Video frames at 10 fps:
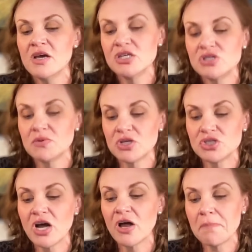So when a
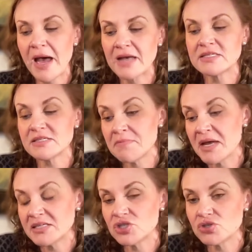child passes a
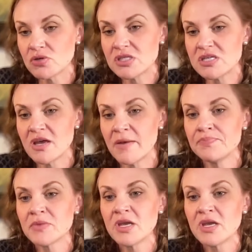message on to them,